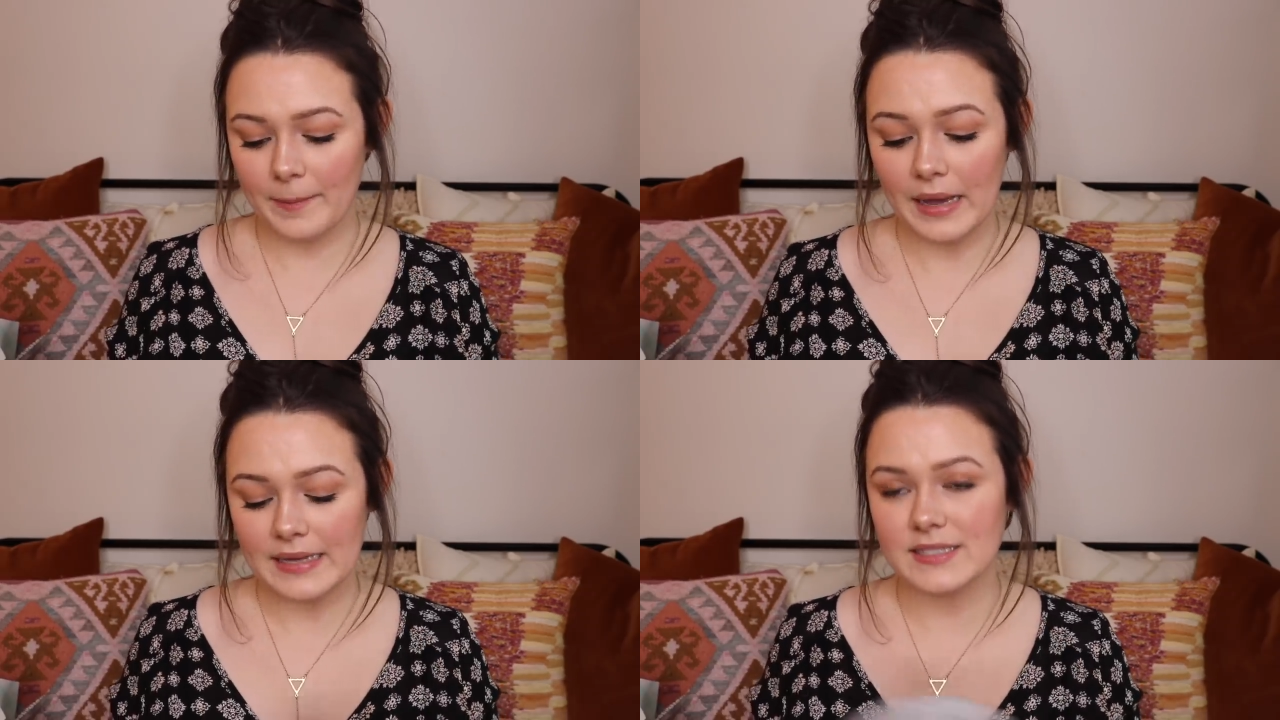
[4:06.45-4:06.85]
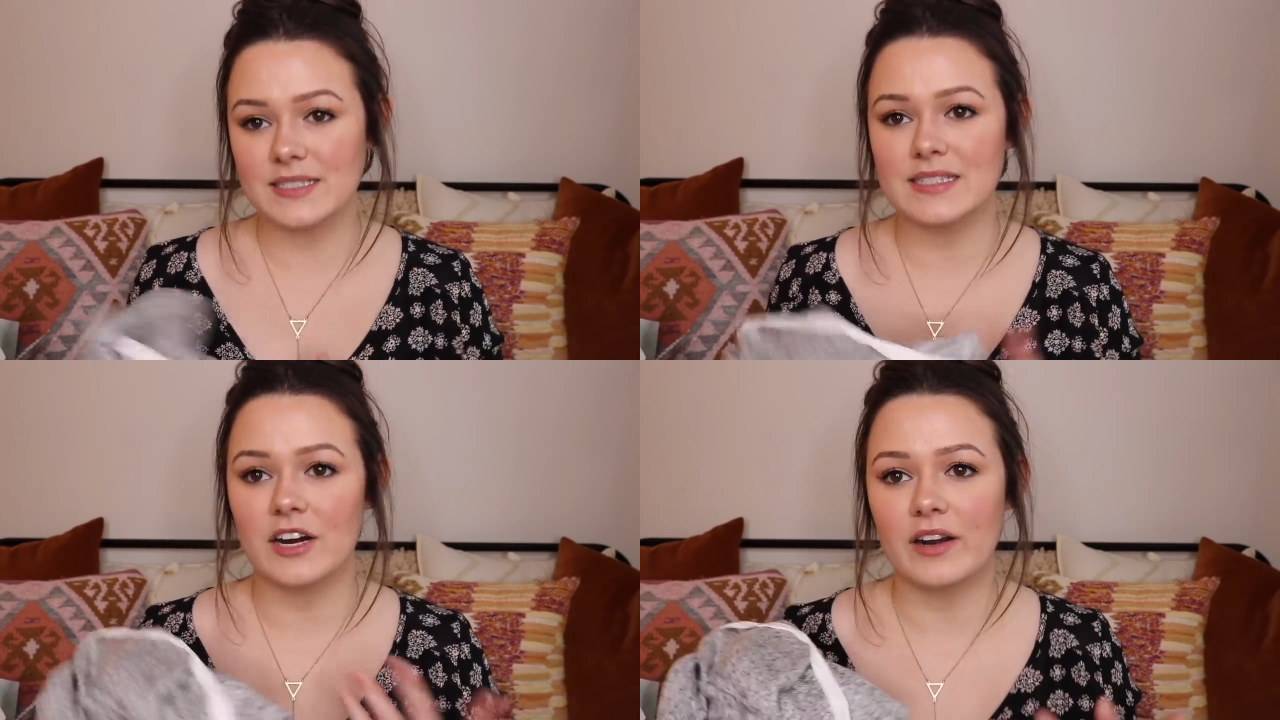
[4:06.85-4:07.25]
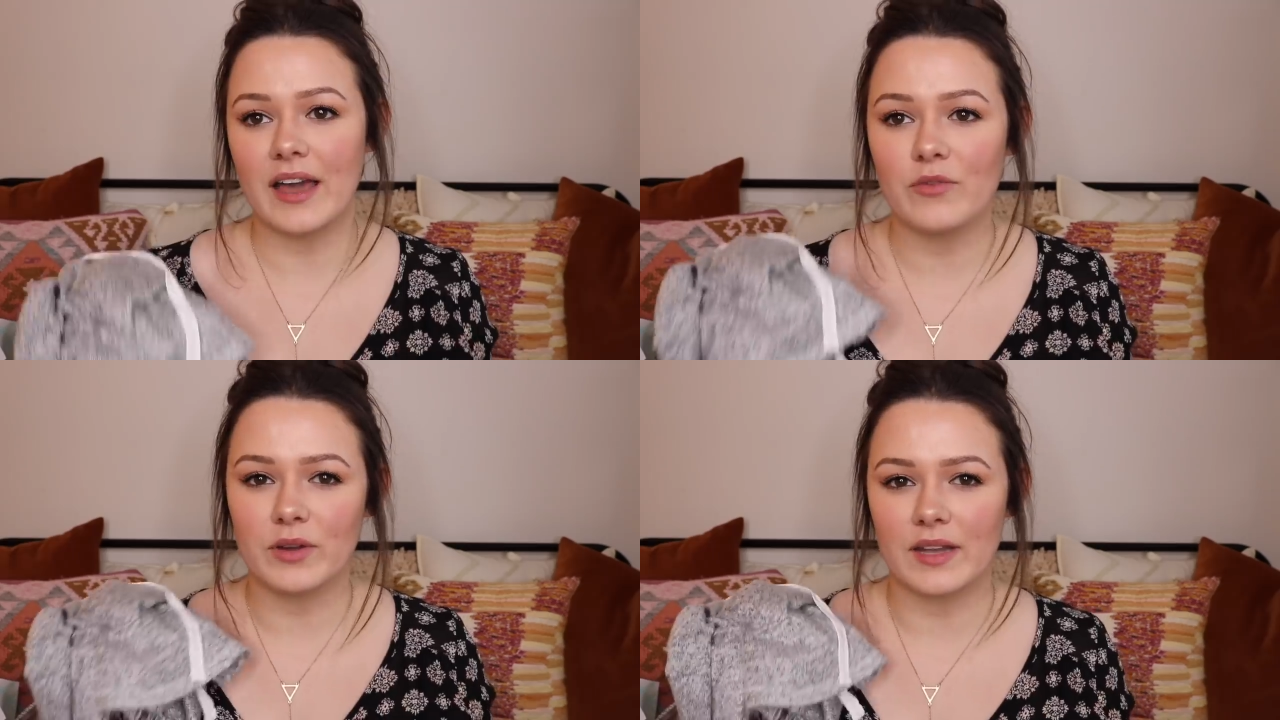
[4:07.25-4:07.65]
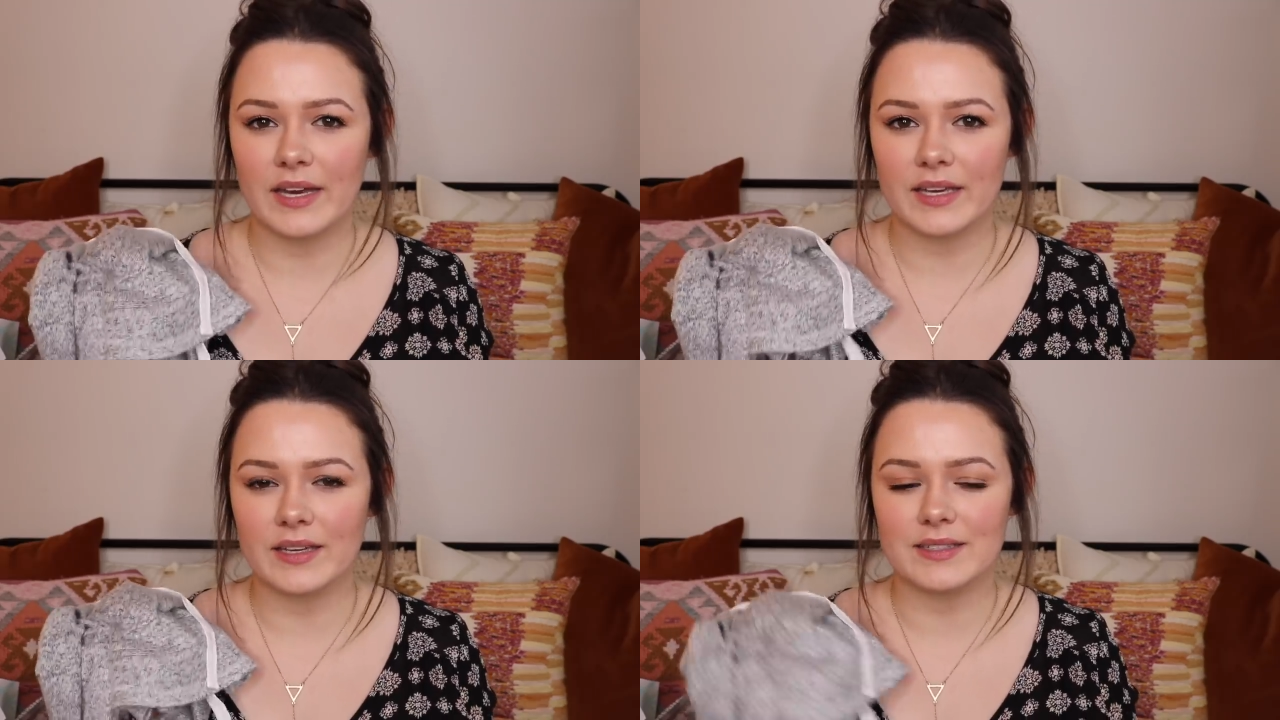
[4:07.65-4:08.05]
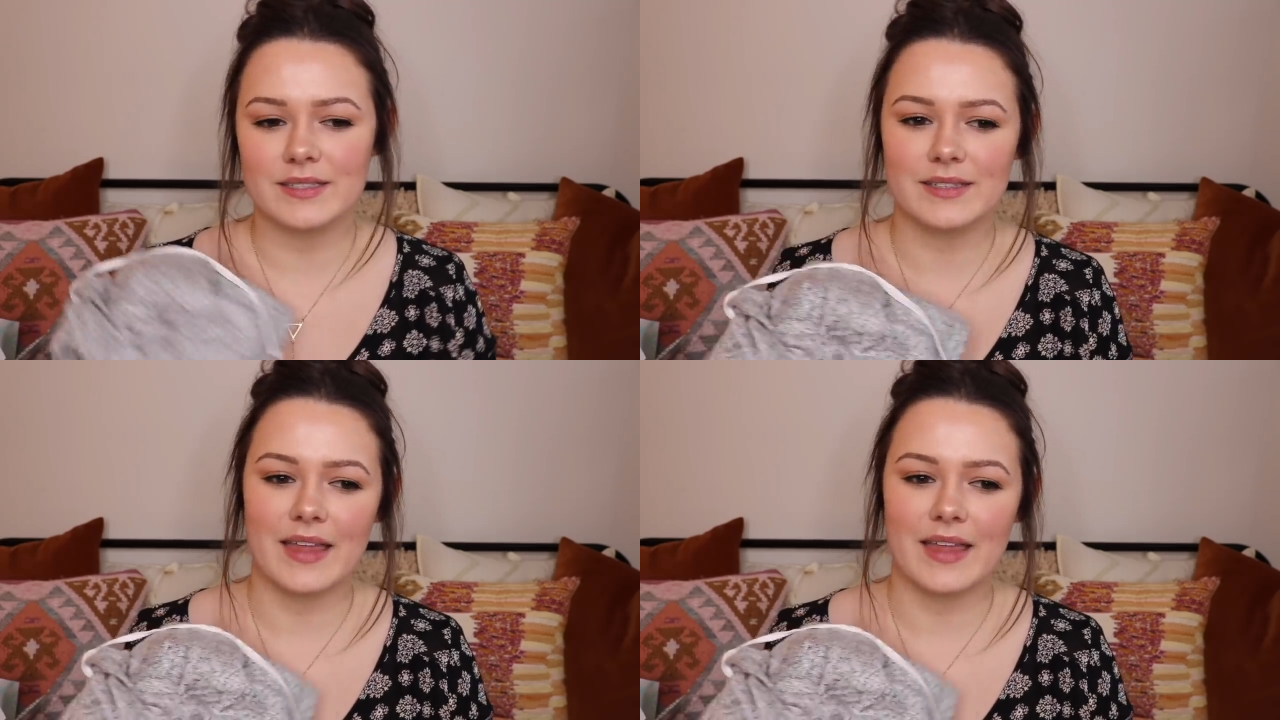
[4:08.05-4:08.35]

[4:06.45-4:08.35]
But since I already have one like it,